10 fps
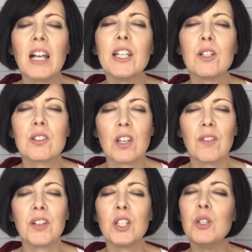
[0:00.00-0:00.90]
telling
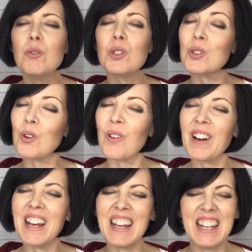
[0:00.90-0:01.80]
yourself a new
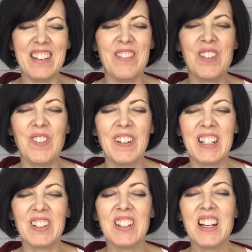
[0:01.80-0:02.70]
story, if you
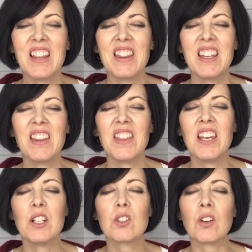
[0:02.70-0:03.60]
will, that
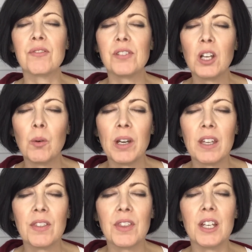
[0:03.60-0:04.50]
things are
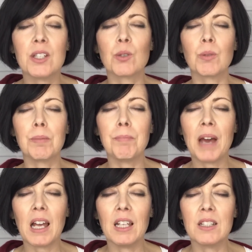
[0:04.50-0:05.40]
flowing, things are in
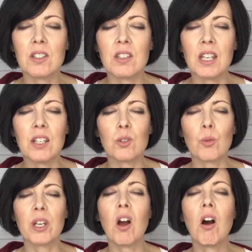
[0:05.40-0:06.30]
balance, things
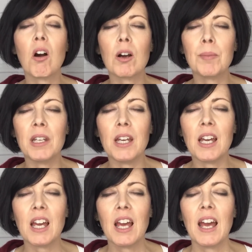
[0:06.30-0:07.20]
are in
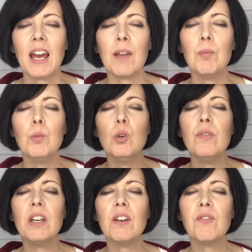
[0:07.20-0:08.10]
harmony, and
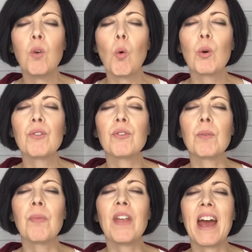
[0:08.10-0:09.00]
moving forward
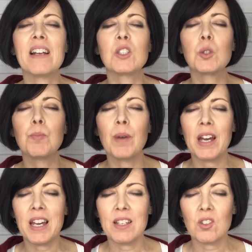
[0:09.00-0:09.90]
from that
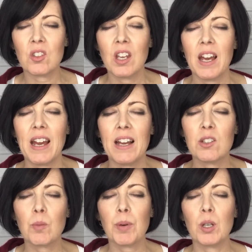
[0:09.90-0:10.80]
space
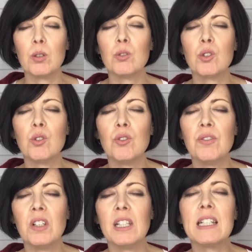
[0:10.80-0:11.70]
as opposed to
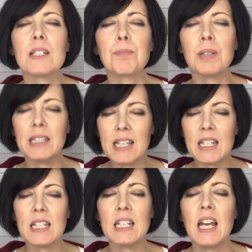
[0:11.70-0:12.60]
feeling
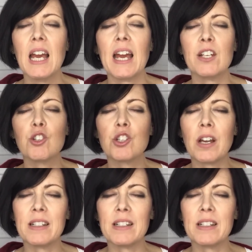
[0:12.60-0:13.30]
depleted and